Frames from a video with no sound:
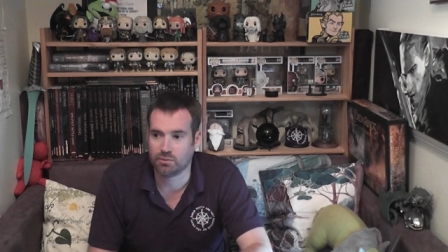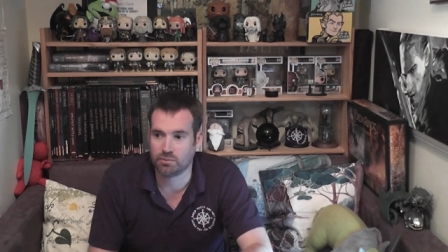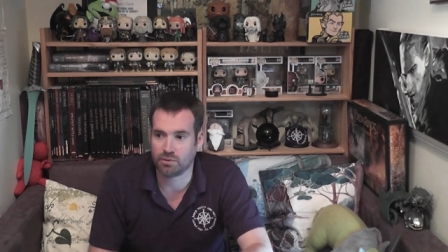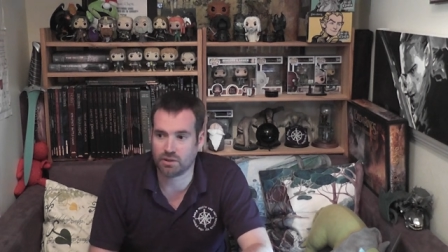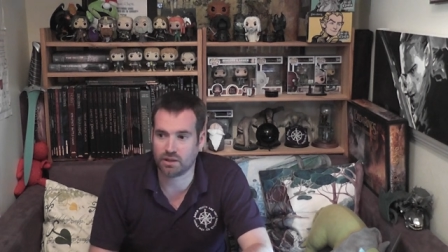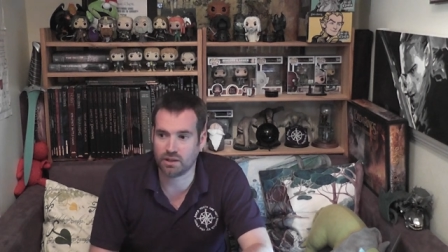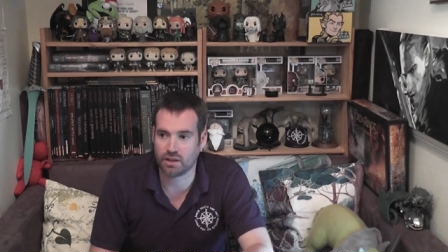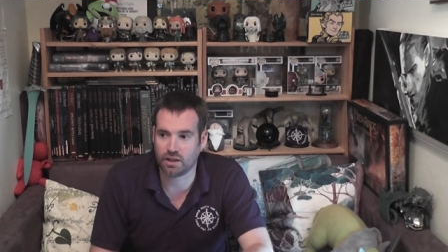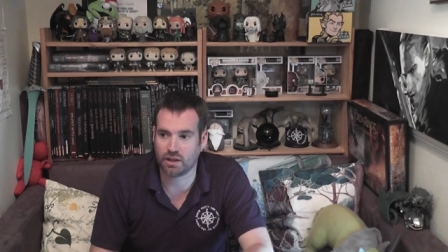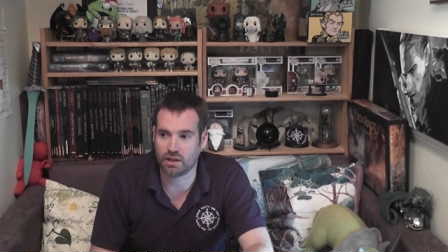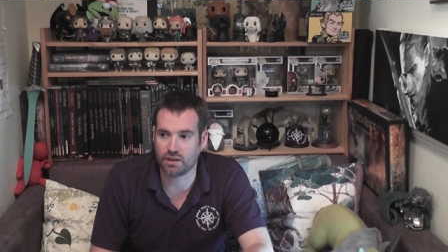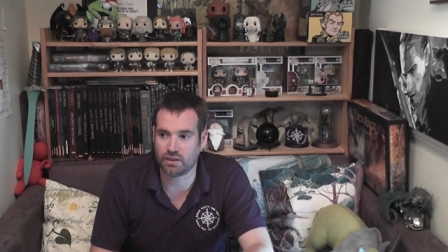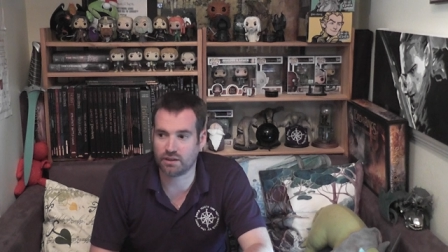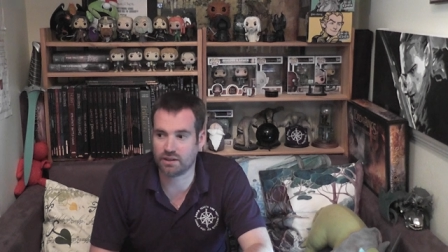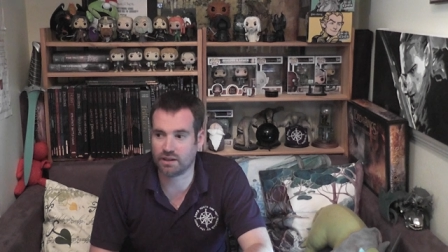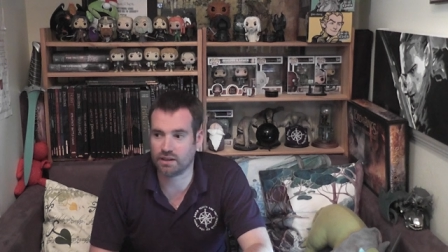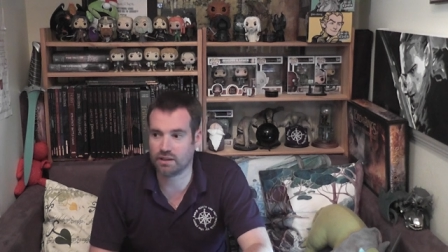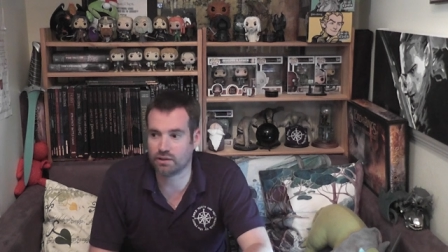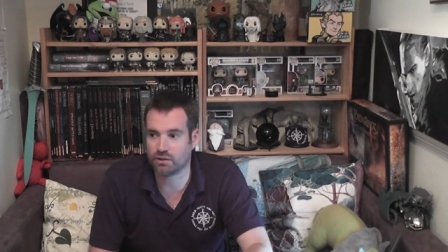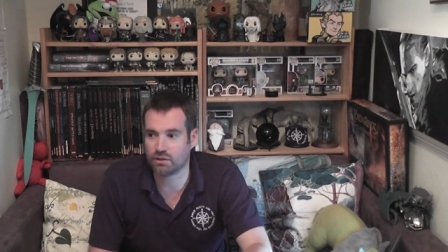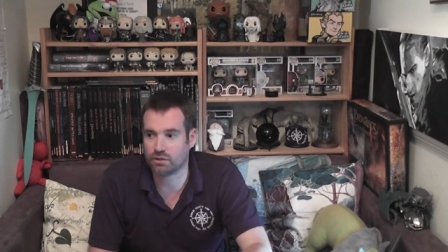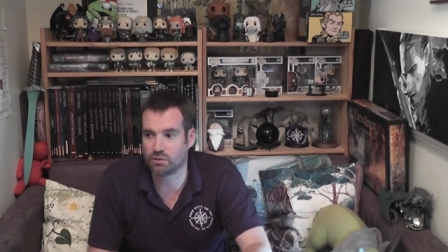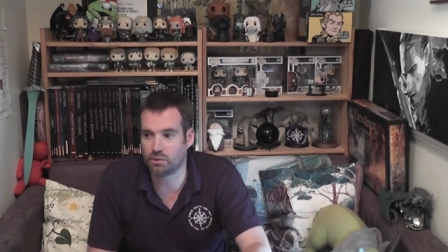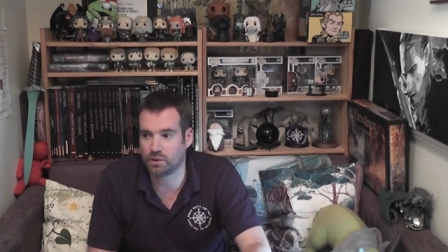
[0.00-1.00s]
but I, I think they
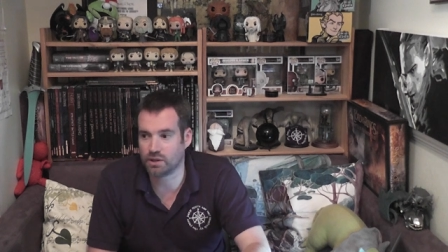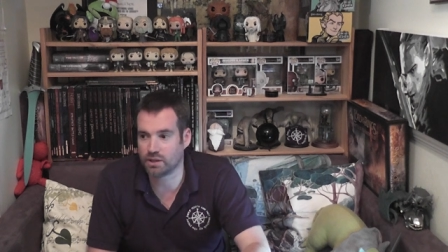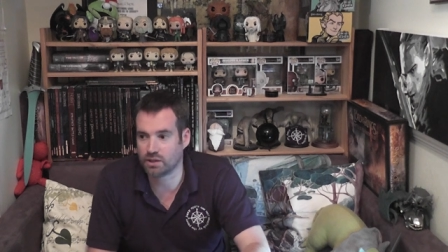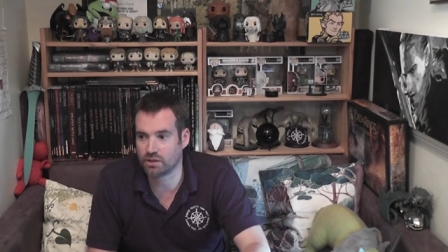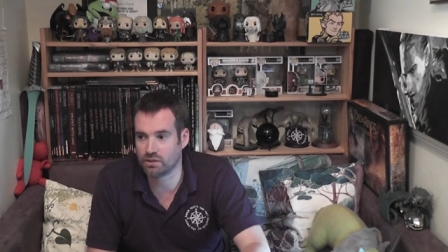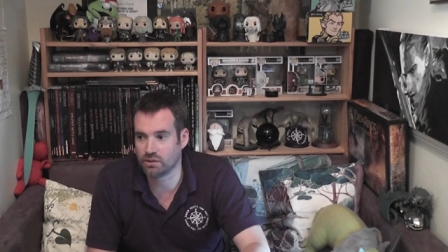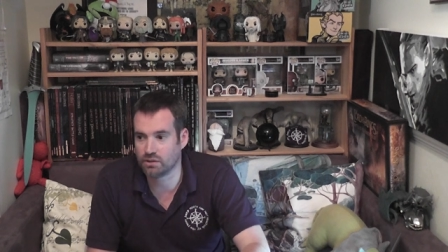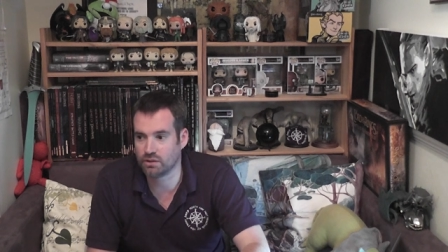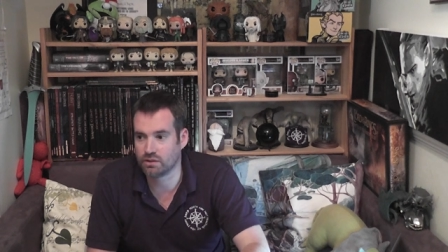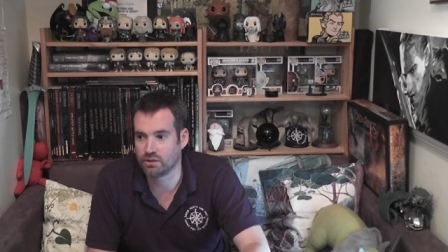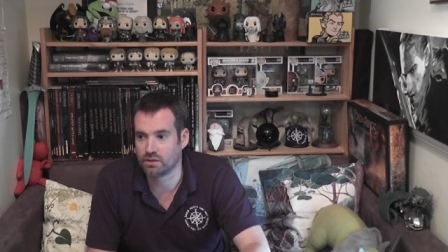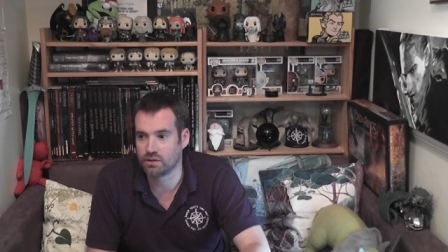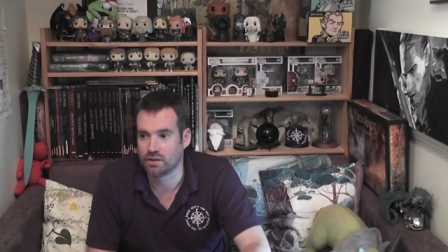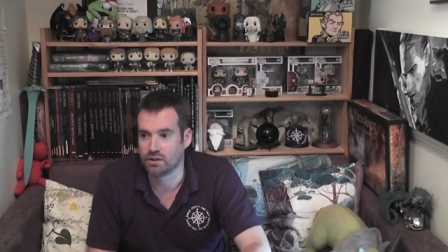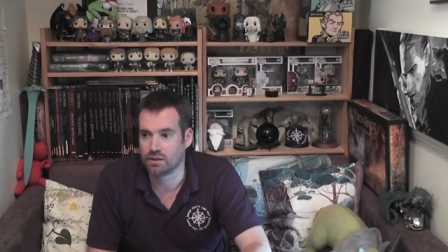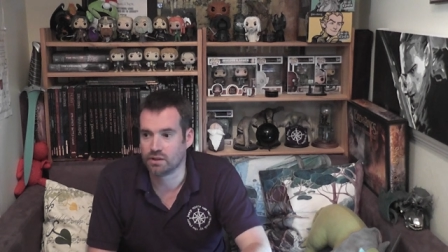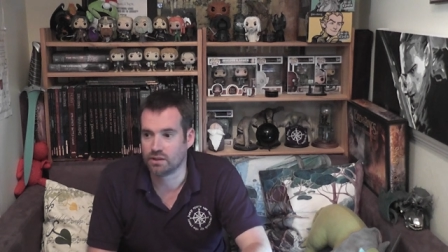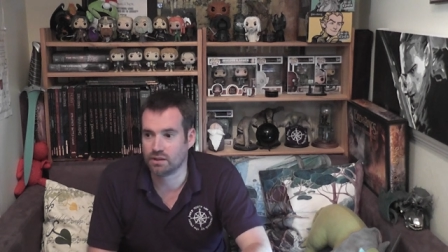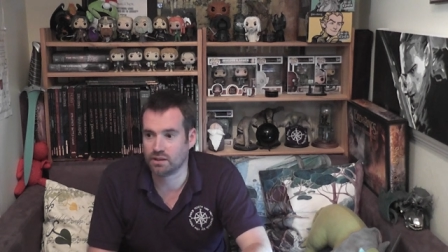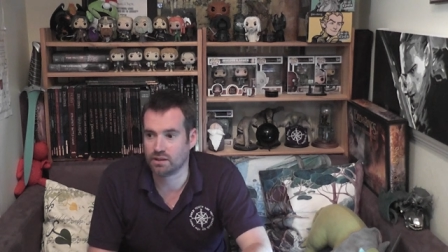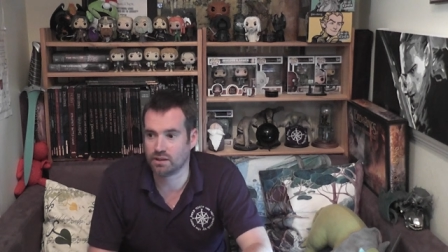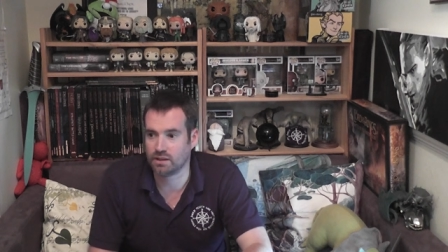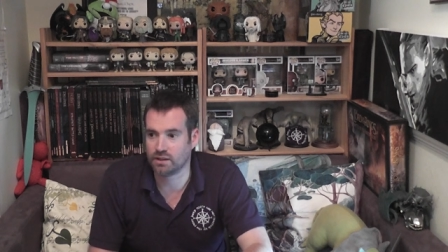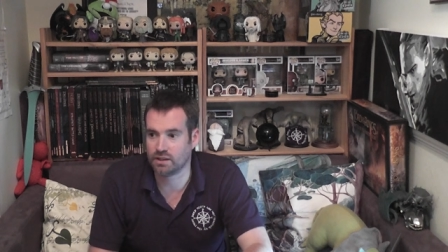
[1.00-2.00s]
look quite good
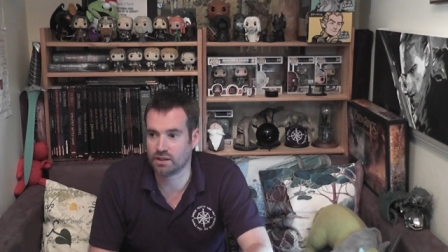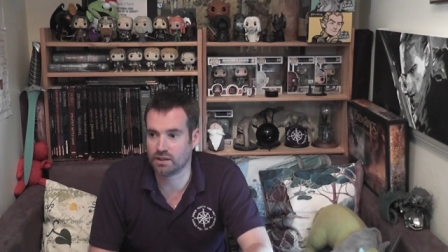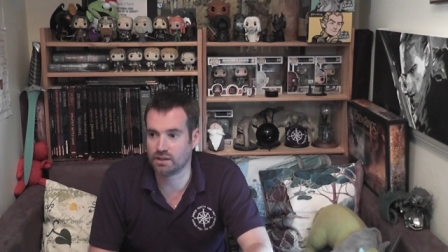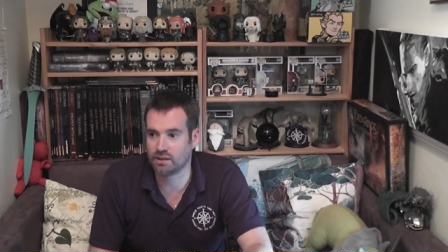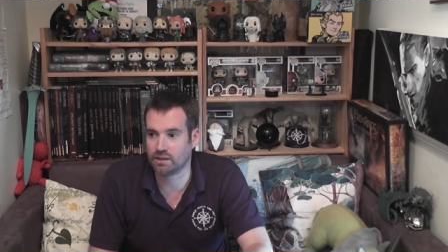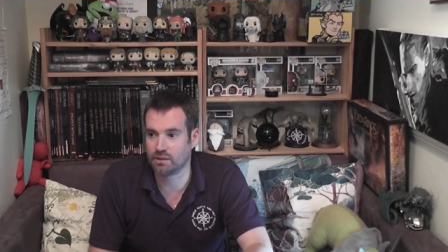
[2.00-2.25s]
you know they're,